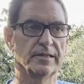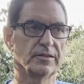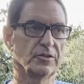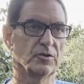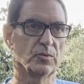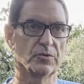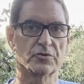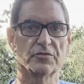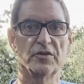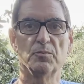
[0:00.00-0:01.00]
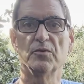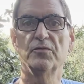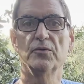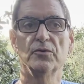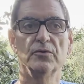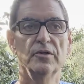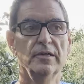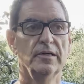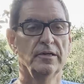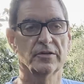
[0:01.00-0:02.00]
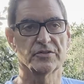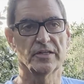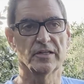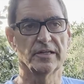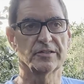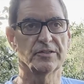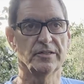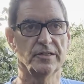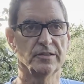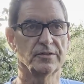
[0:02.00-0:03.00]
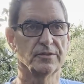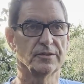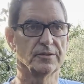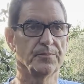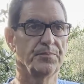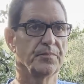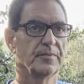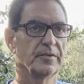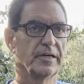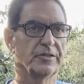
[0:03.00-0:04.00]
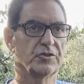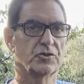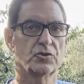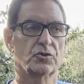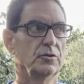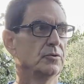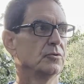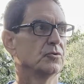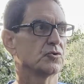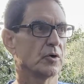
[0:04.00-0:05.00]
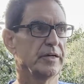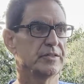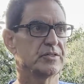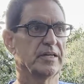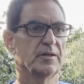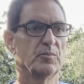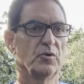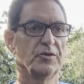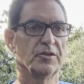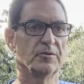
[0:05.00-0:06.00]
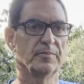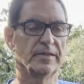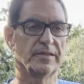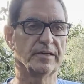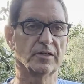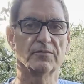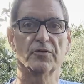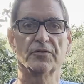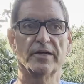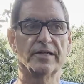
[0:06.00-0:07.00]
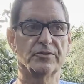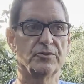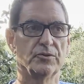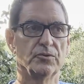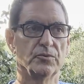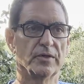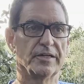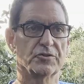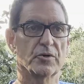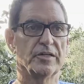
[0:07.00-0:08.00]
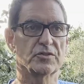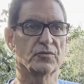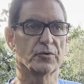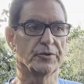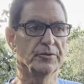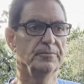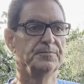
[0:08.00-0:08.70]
And when there's available food, because they like to eat the nitrites and ammonium and then convert that to nitrates for you,